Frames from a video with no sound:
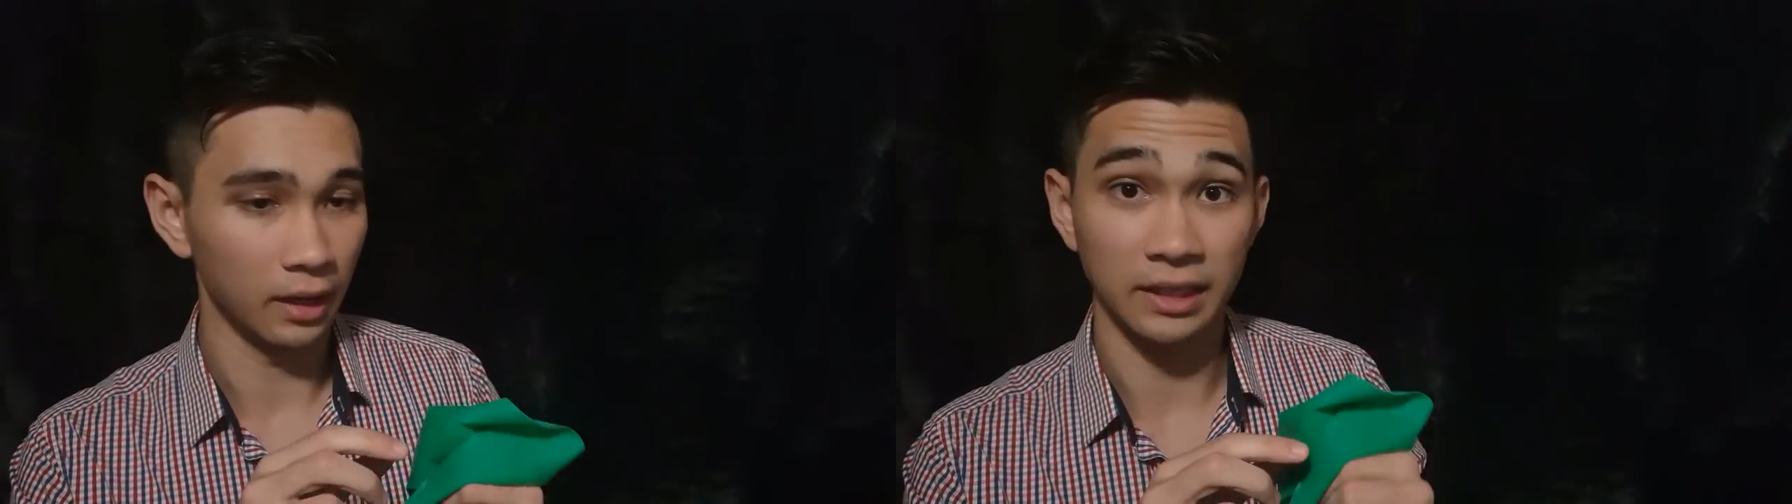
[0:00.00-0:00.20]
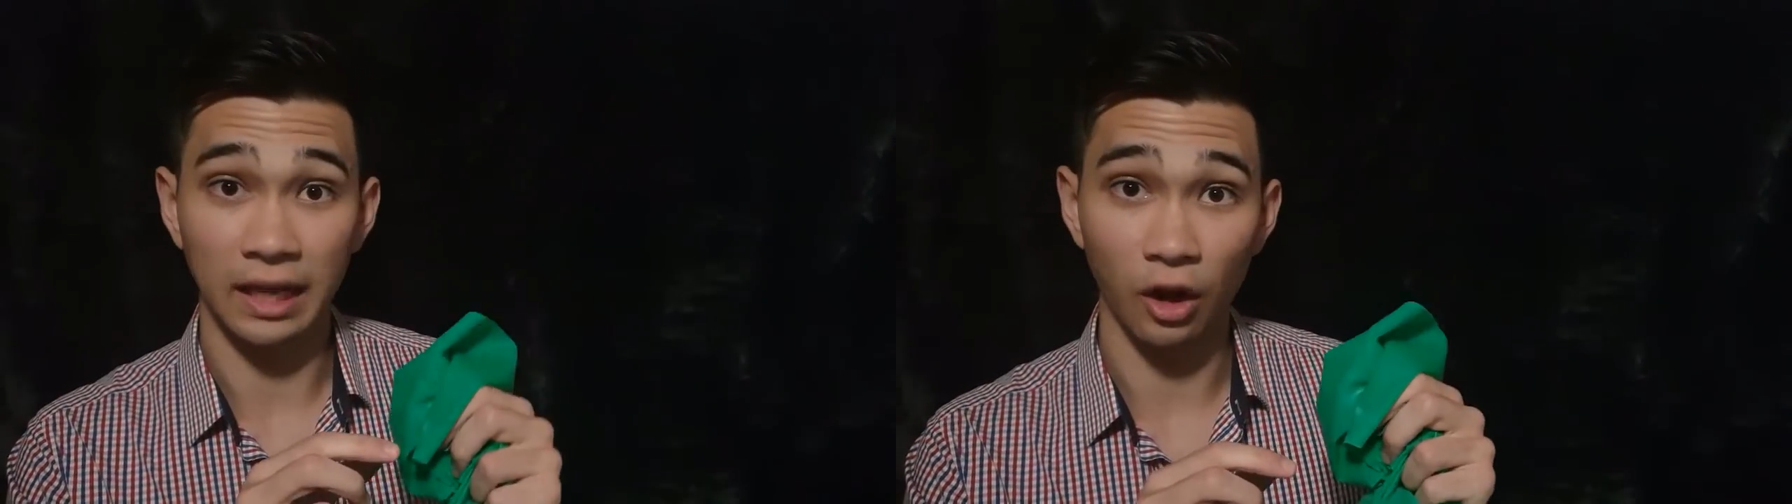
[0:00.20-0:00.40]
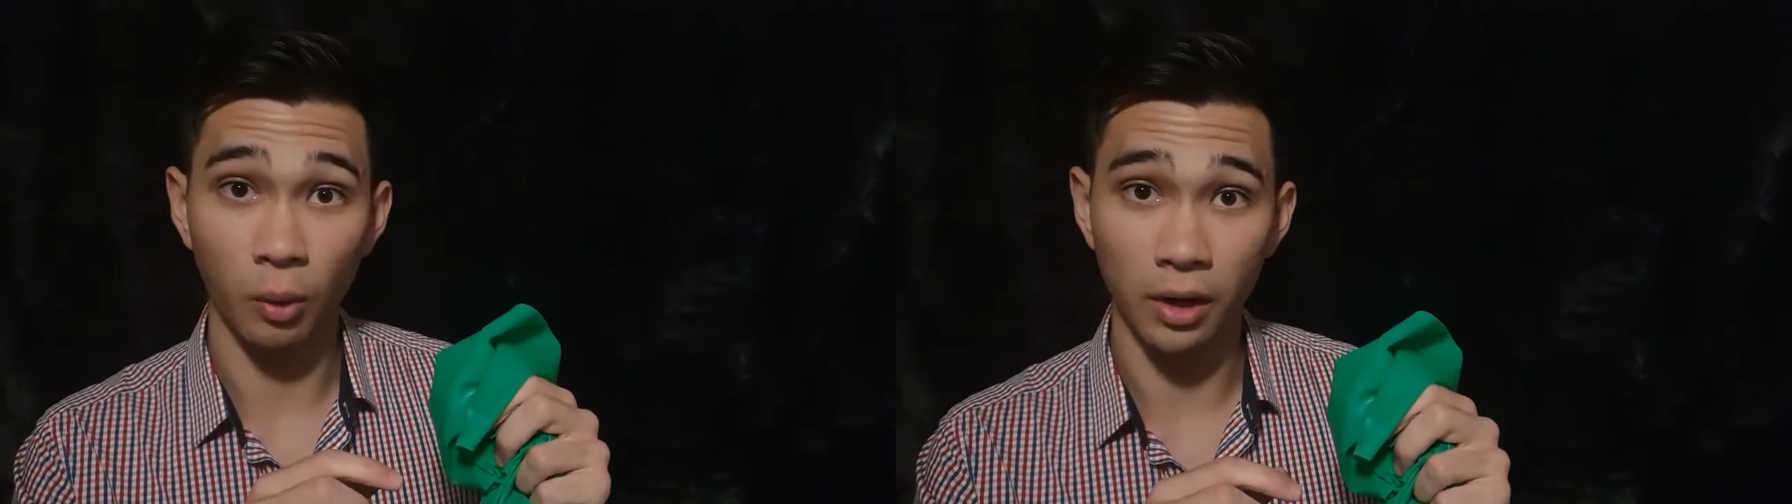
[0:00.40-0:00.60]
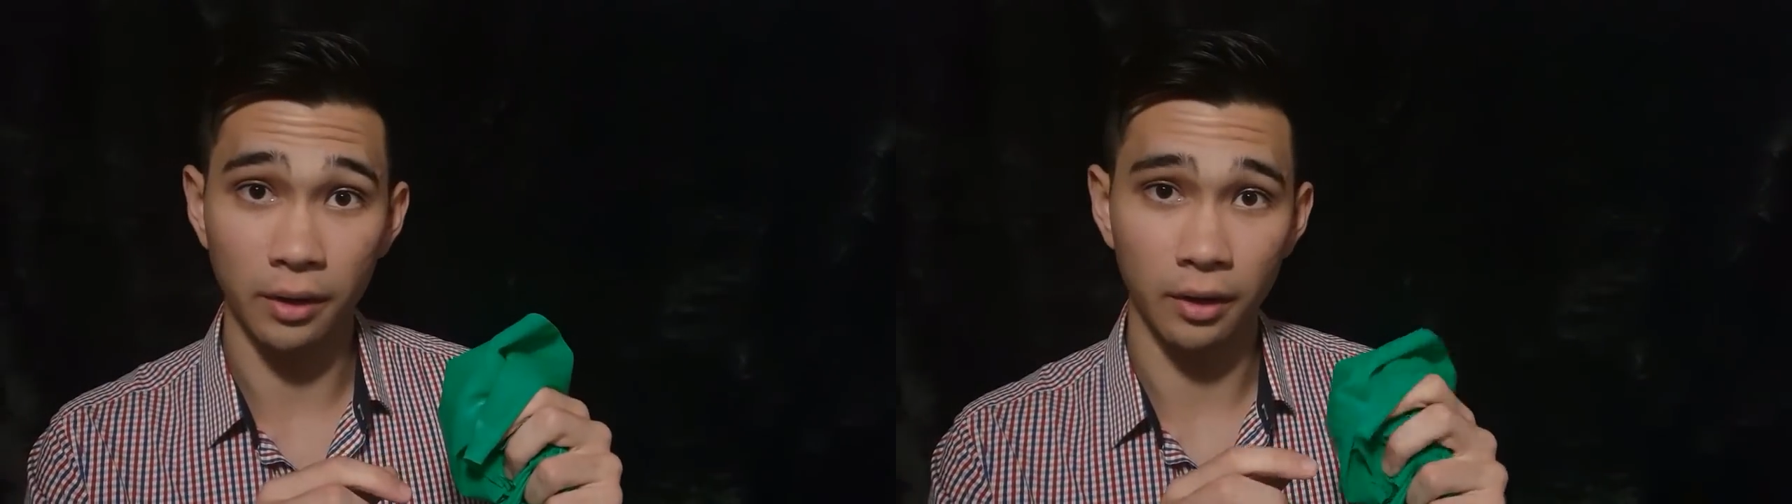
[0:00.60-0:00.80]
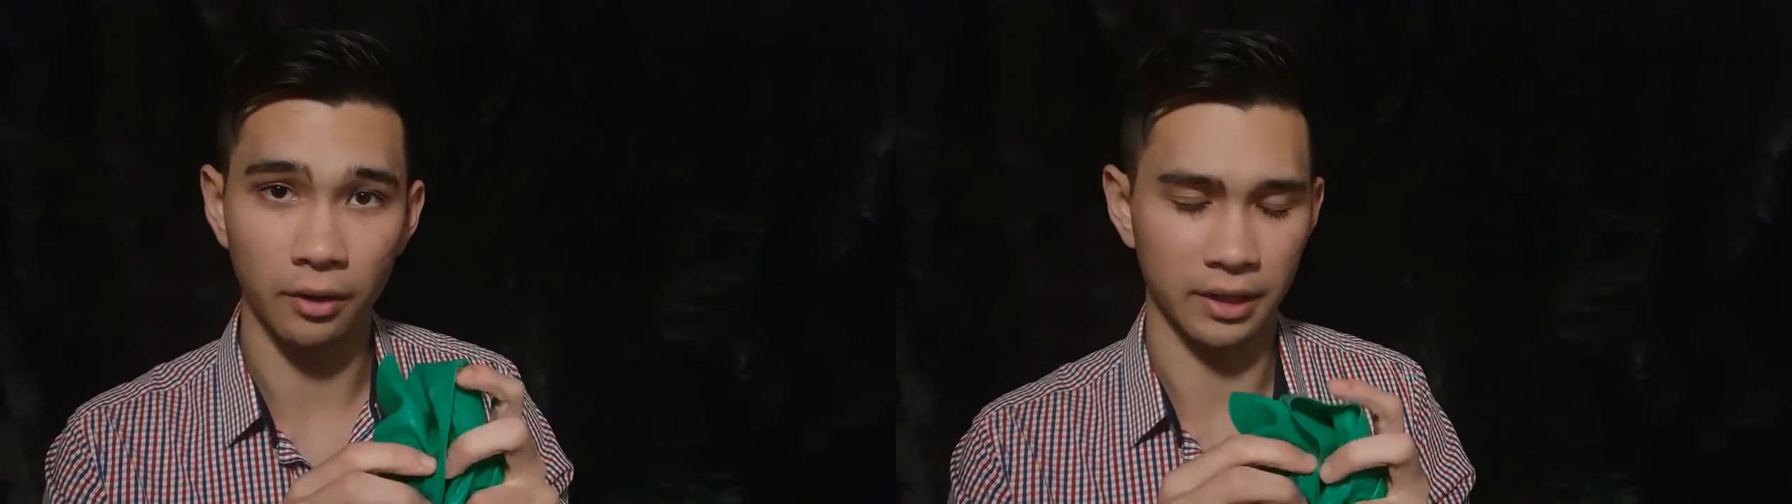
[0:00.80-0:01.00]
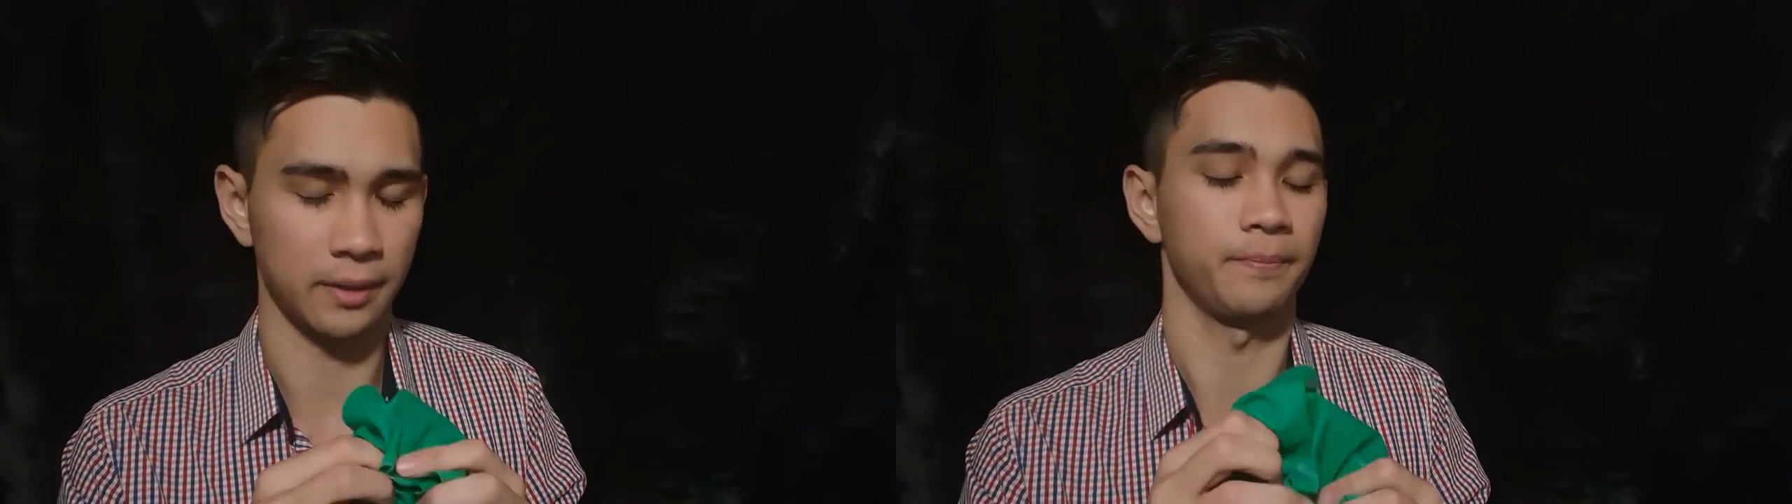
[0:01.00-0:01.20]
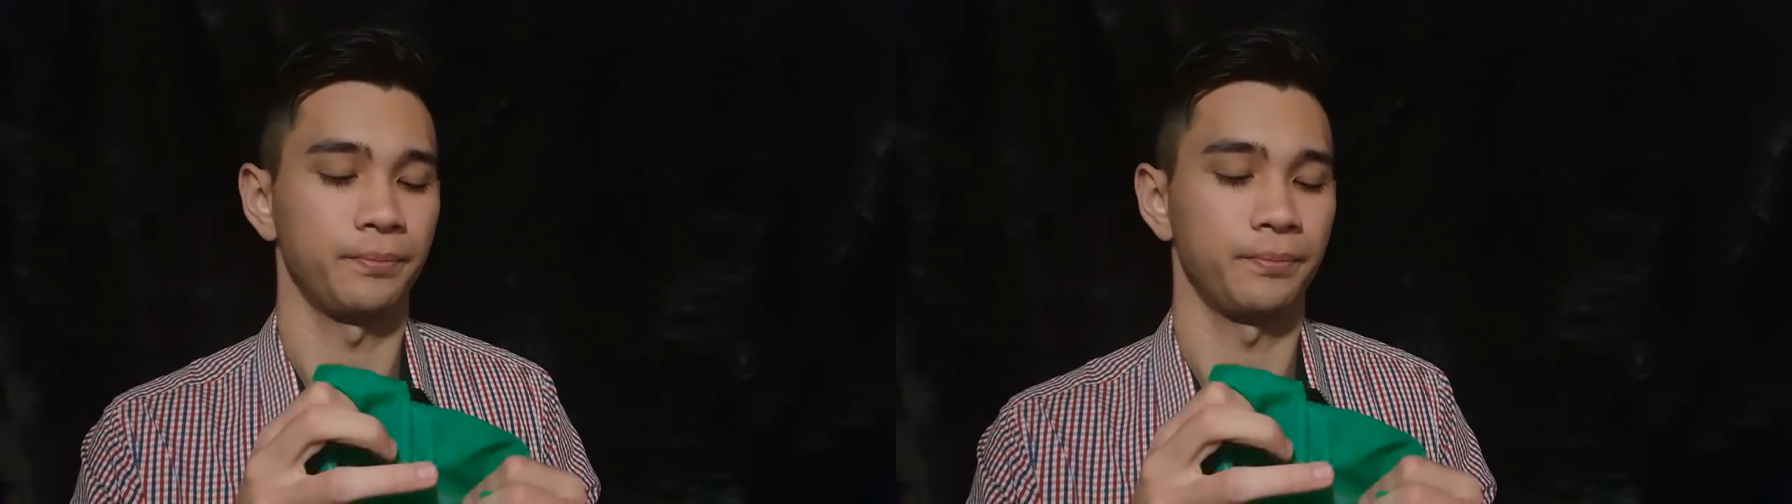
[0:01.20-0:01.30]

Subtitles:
A yellow one. Okay.